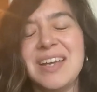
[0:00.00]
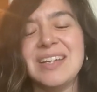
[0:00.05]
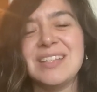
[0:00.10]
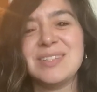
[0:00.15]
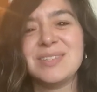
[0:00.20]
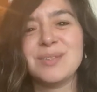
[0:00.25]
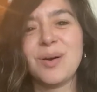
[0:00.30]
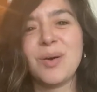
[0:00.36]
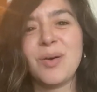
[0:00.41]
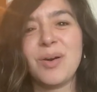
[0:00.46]

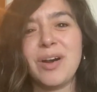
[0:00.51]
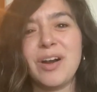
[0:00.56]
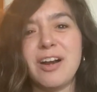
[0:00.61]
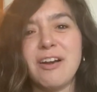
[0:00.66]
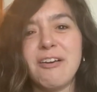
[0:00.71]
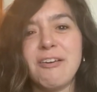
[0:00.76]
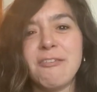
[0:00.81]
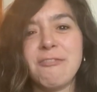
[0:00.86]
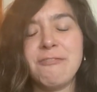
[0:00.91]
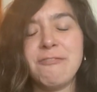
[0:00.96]
So
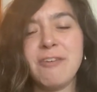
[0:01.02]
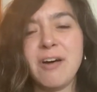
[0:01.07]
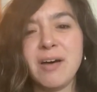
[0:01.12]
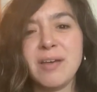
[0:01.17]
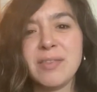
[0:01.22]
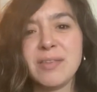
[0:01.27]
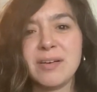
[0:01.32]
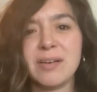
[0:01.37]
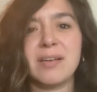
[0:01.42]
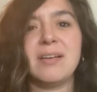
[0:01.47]
her
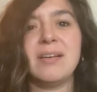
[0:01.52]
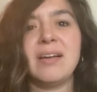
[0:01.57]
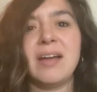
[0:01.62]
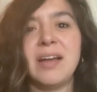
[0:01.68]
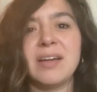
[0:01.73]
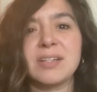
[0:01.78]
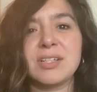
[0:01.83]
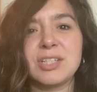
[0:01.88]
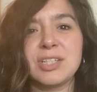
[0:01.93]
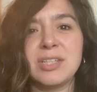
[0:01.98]
father
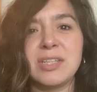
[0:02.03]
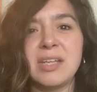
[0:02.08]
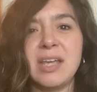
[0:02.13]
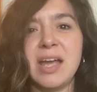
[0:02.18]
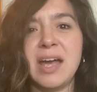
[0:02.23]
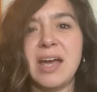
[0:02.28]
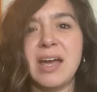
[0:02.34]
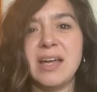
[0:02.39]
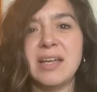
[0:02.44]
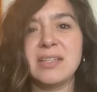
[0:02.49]
actually
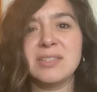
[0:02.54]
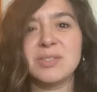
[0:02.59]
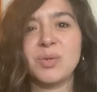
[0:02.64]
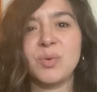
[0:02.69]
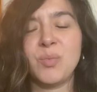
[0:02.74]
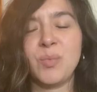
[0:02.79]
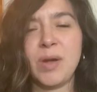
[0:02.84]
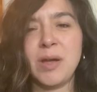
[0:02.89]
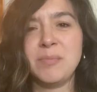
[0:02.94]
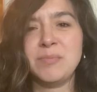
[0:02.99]
has
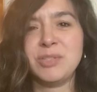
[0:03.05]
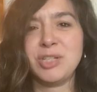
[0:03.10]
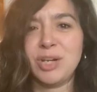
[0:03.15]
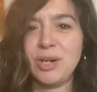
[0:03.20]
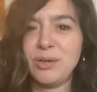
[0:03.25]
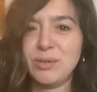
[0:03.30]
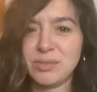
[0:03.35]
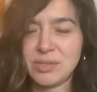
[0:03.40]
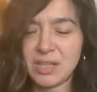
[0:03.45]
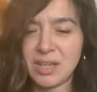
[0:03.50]
webbed
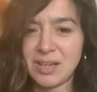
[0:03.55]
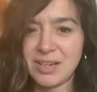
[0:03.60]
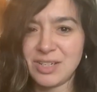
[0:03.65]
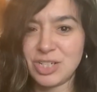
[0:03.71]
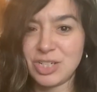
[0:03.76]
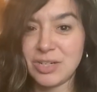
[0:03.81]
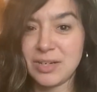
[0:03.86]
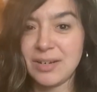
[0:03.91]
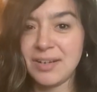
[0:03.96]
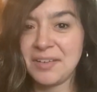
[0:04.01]
toes, and
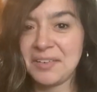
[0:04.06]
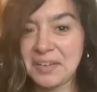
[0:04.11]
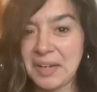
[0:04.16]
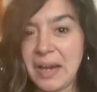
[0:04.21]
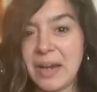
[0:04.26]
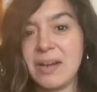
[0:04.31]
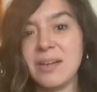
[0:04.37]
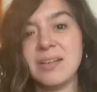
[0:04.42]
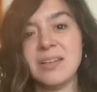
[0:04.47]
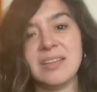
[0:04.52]
she
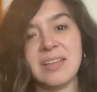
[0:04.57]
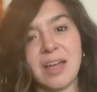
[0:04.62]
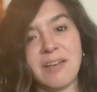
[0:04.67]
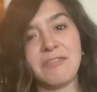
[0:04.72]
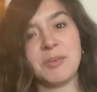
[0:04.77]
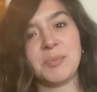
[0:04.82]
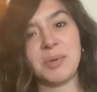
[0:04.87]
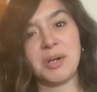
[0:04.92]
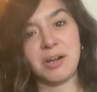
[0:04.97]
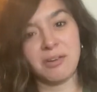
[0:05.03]
inherited that
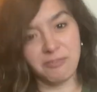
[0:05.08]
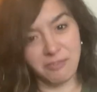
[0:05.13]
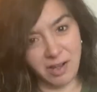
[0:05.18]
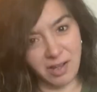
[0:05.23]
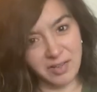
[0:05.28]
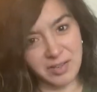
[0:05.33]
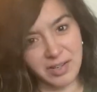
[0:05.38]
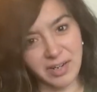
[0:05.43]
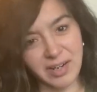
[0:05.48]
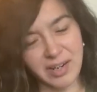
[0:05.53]
from her
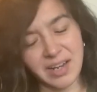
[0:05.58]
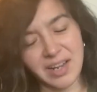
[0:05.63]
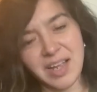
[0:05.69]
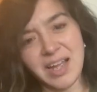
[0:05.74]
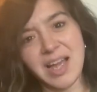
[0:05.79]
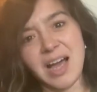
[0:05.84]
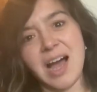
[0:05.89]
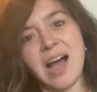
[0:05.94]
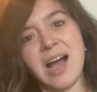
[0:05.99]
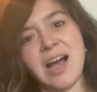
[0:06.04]
father.
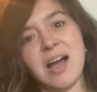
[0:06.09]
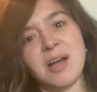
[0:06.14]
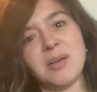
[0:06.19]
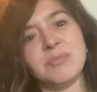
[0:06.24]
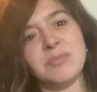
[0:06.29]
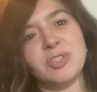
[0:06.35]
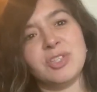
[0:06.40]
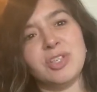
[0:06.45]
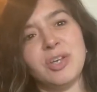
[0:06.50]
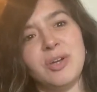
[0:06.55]

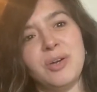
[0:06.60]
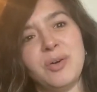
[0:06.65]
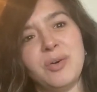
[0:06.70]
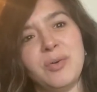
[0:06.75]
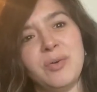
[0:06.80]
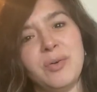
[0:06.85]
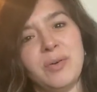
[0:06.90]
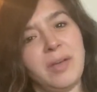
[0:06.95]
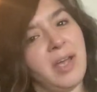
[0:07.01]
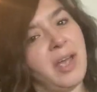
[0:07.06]

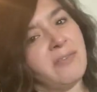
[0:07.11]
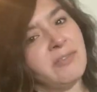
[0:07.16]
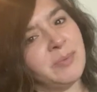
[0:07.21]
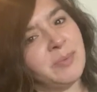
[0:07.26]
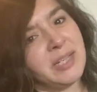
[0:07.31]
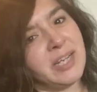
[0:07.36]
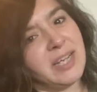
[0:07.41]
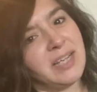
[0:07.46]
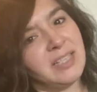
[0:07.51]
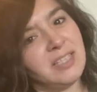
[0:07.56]
So
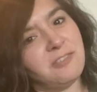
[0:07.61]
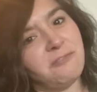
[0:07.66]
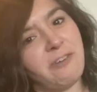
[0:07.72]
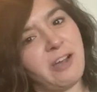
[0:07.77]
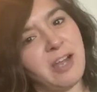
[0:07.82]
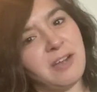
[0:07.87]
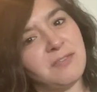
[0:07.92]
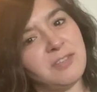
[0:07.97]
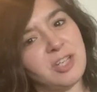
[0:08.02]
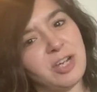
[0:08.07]
everybody has
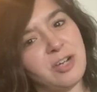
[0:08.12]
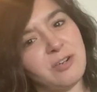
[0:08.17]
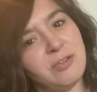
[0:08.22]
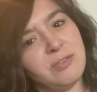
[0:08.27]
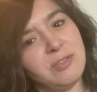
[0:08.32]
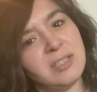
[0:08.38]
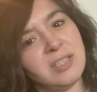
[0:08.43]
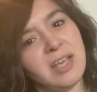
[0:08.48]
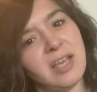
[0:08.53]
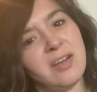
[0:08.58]
5
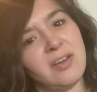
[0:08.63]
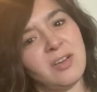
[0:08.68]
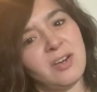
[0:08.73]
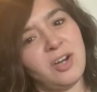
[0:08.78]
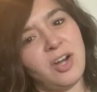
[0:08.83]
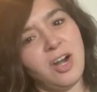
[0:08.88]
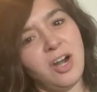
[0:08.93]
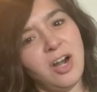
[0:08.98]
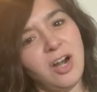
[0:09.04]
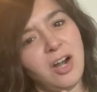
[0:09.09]
toes, and on
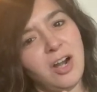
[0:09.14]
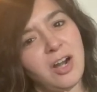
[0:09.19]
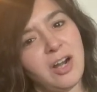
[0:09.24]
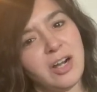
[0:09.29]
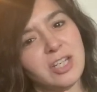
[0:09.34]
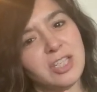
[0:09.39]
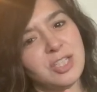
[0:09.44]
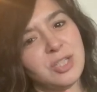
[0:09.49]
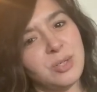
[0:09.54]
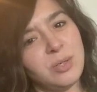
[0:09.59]
her,
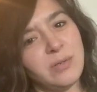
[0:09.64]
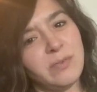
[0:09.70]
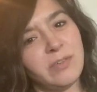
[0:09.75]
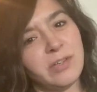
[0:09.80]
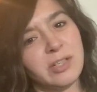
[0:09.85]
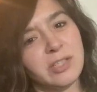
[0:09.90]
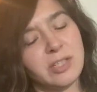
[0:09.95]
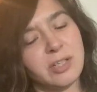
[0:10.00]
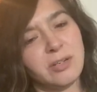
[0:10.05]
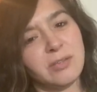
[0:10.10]
2 of
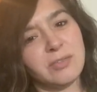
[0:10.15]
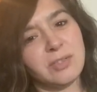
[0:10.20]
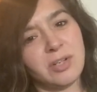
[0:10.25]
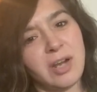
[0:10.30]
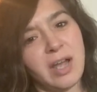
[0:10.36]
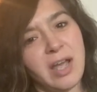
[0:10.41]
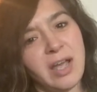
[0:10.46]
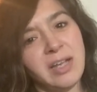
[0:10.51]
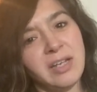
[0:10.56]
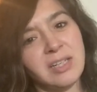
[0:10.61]
her toes are
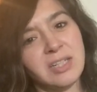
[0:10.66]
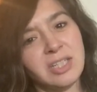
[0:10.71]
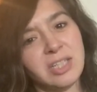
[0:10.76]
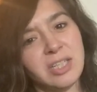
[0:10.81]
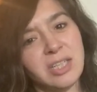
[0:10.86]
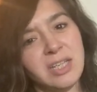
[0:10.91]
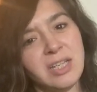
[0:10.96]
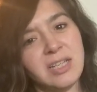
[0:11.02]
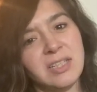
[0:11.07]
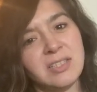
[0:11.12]

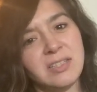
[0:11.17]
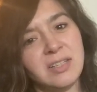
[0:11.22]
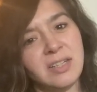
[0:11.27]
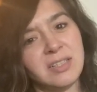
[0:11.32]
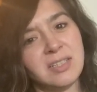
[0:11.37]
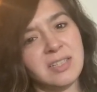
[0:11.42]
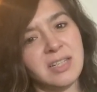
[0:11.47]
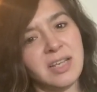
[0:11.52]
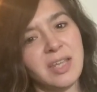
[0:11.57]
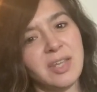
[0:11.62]
actually stuck
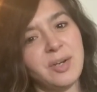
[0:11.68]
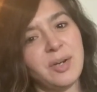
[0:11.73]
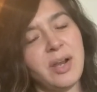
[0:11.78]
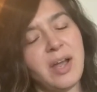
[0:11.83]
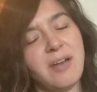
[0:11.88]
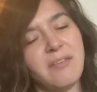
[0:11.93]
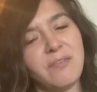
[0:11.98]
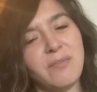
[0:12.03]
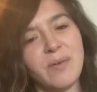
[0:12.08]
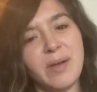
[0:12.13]
together
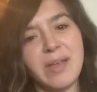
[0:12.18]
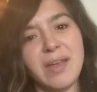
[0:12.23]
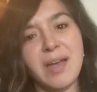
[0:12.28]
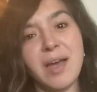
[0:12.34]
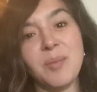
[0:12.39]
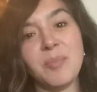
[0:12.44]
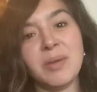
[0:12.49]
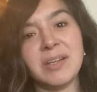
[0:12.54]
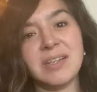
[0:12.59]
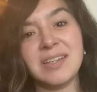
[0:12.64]
halfway
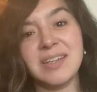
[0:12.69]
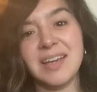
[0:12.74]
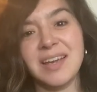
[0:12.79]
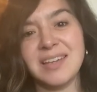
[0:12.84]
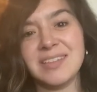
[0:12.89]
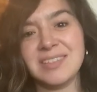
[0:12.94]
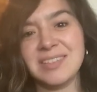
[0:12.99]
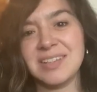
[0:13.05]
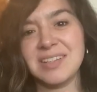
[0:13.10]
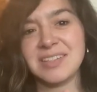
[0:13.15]
up, and he
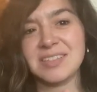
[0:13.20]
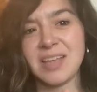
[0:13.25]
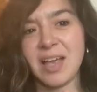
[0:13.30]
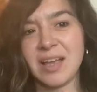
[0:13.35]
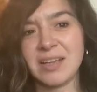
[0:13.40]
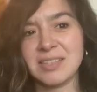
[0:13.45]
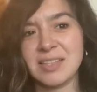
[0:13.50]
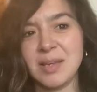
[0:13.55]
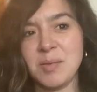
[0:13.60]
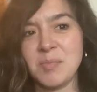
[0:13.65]
has the
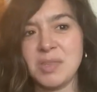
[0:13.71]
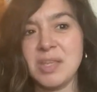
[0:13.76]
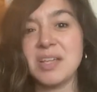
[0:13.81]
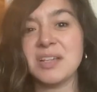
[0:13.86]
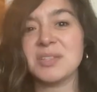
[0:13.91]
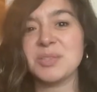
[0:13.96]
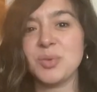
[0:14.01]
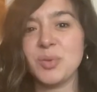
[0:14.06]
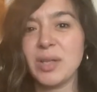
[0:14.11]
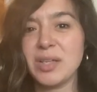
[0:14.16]
exact same thing.
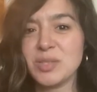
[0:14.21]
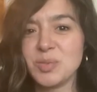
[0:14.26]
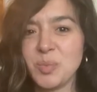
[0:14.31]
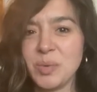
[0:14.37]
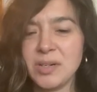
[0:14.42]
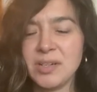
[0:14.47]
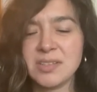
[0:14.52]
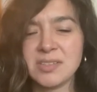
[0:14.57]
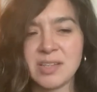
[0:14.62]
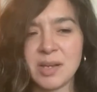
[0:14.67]
So that's
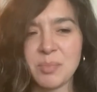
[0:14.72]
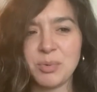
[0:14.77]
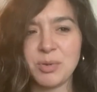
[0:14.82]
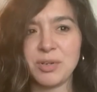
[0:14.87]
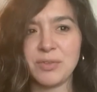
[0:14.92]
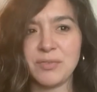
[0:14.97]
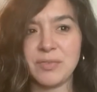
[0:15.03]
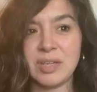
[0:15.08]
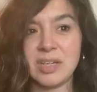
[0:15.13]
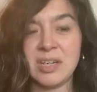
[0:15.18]
one example
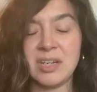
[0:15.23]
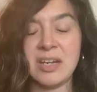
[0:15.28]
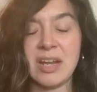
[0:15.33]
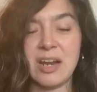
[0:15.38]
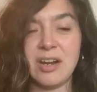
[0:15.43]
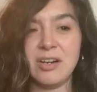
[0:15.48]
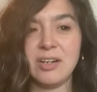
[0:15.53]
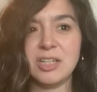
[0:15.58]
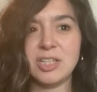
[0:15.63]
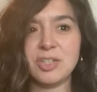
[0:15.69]
of an
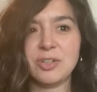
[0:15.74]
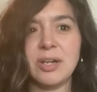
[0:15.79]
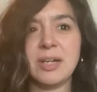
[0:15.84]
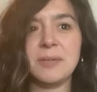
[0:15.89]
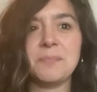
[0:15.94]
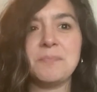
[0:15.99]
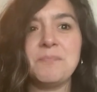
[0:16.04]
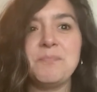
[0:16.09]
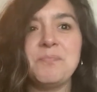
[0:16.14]
inherited trait.